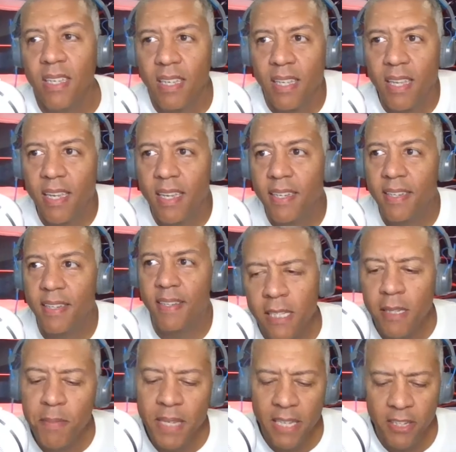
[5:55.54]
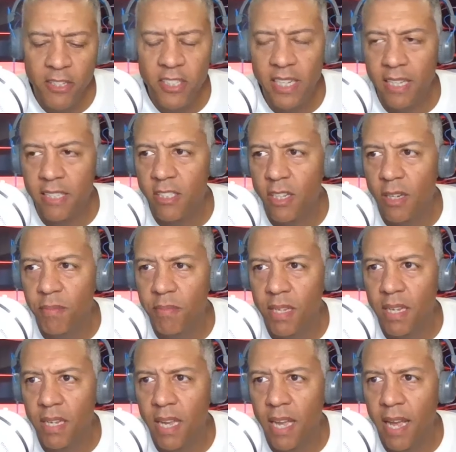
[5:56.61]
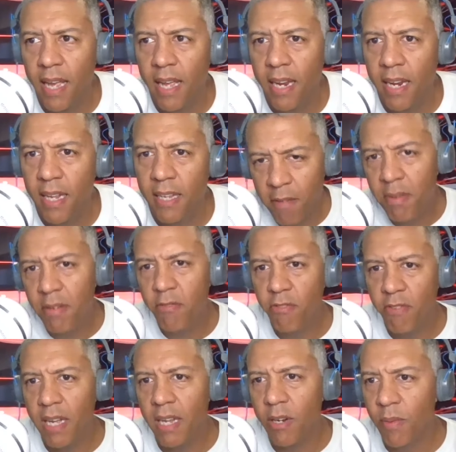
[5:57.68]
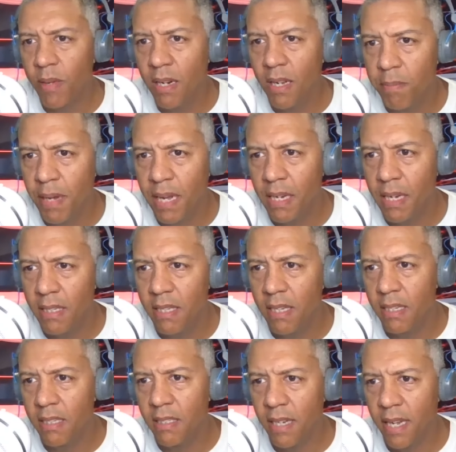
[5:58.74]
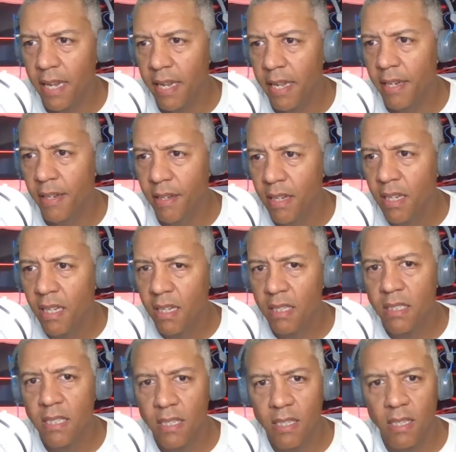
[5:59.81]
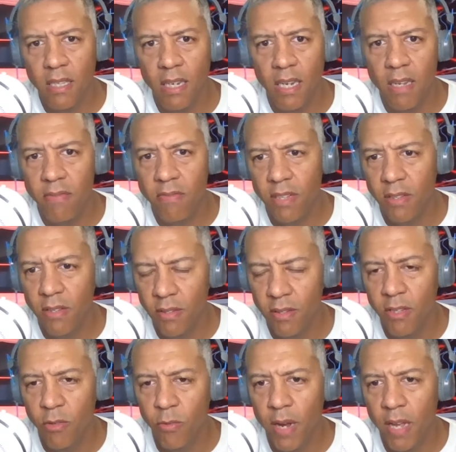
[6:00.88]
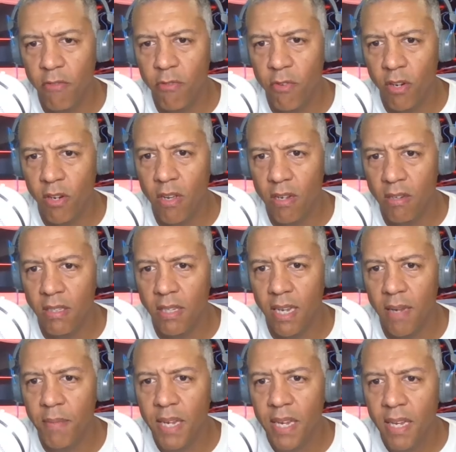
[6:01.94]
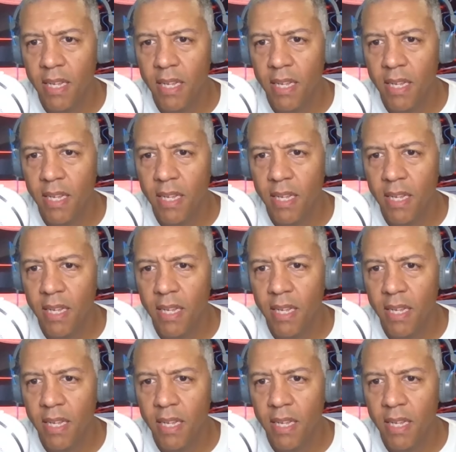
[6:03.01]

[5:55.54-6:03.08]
Yeah. Let me interject something. And I've been following politics and listening to the left and the right for a long time.